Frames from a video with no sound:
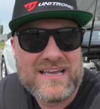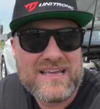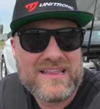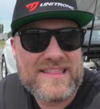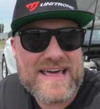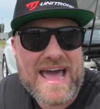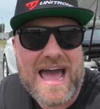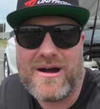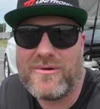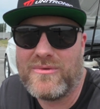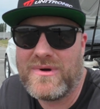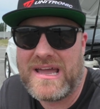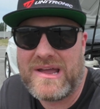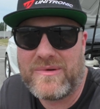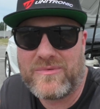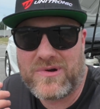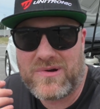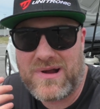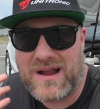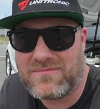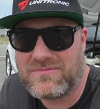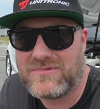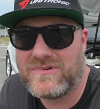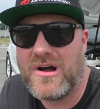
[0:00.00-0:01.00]
That way
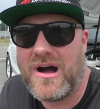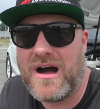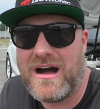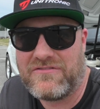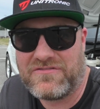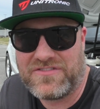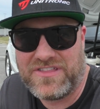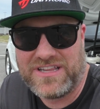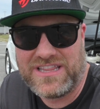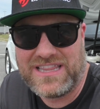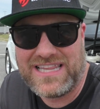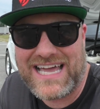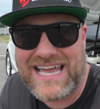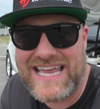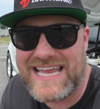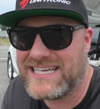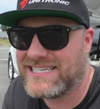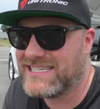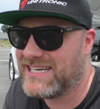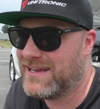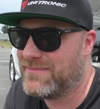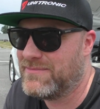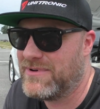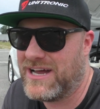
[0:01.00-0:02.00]
we're off the
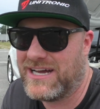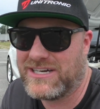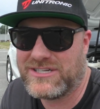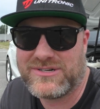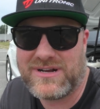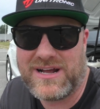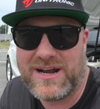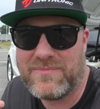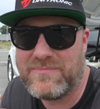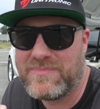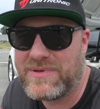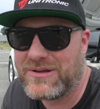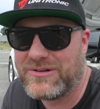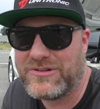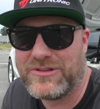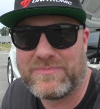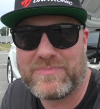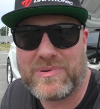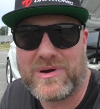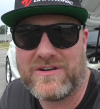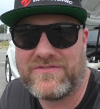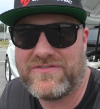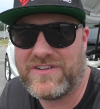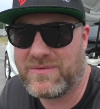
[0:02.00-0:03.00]
light and I'm not trying to build the
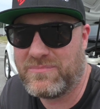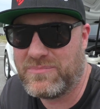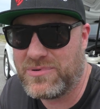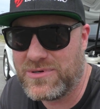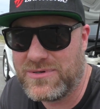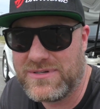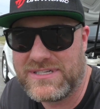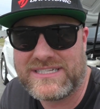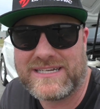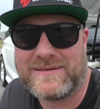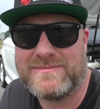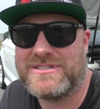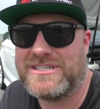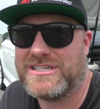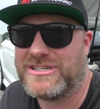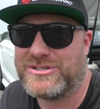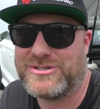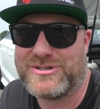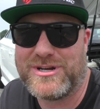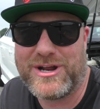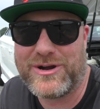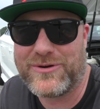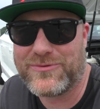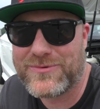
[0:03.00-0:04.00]
perfect boost, I'm
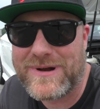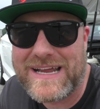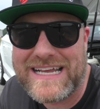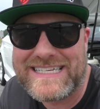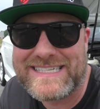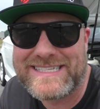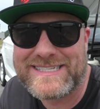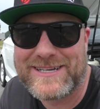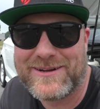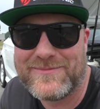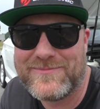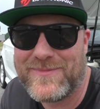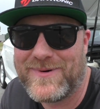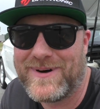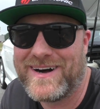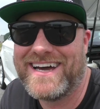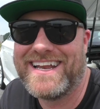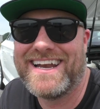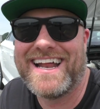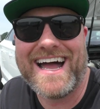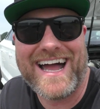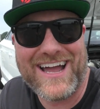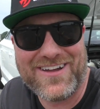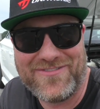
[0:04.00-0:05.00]
just trying to race
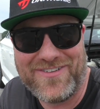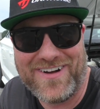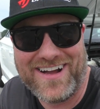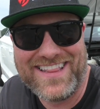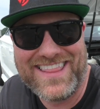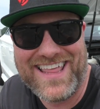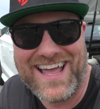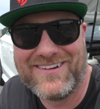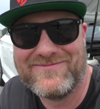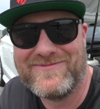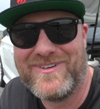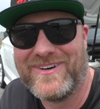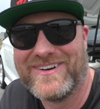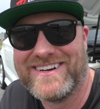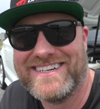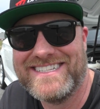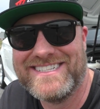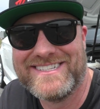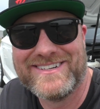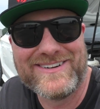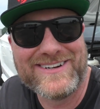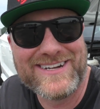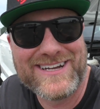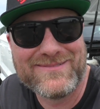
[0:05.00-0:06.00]
someone. I find that more
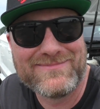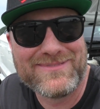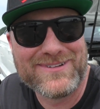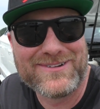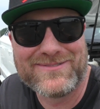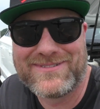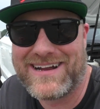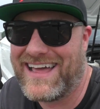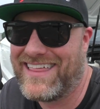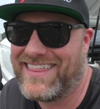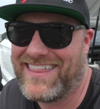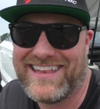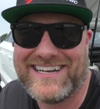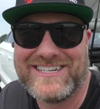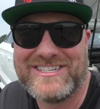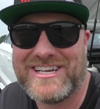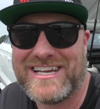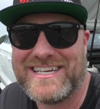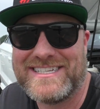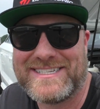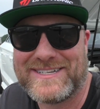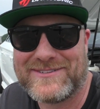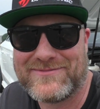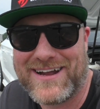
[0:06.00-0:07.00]
enjoyable rather than
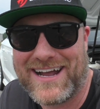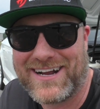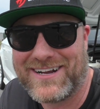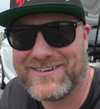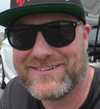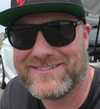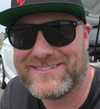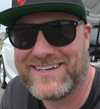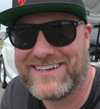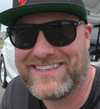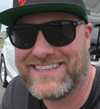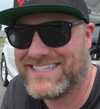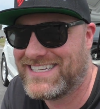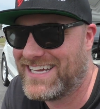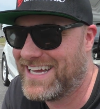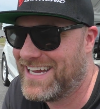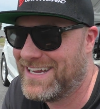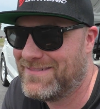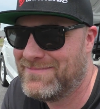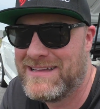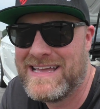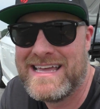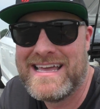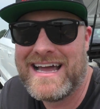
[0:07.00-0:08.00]
chasing records all the
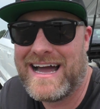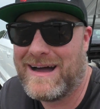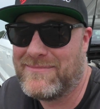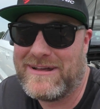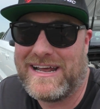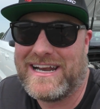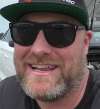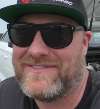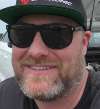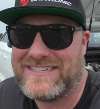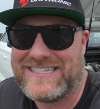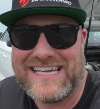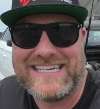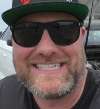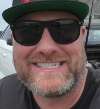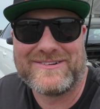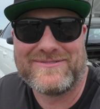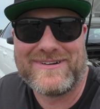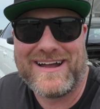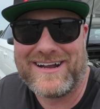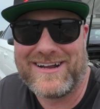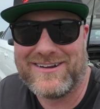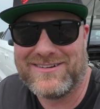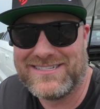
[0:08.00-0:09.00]
time. I'm not even
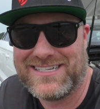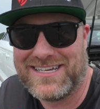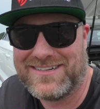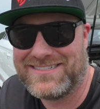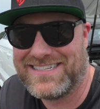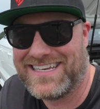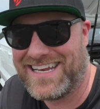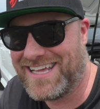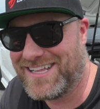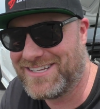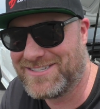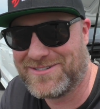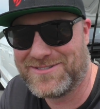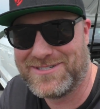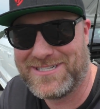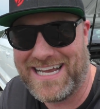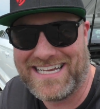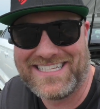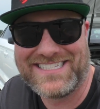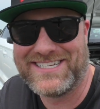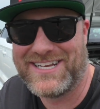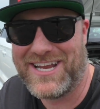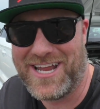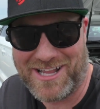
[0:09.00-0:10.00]
chasing records out today, there's no
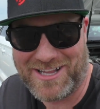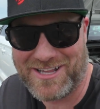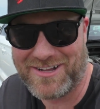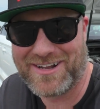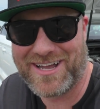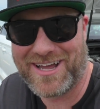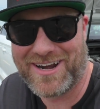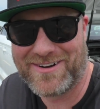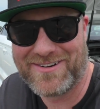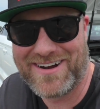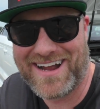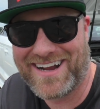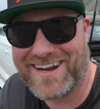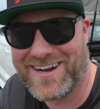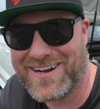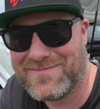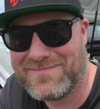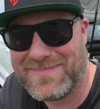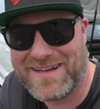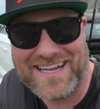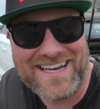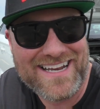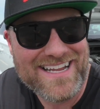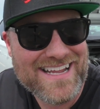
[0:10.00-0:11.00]
chance in hell I'll get a
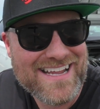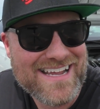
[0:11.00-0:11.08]
record, but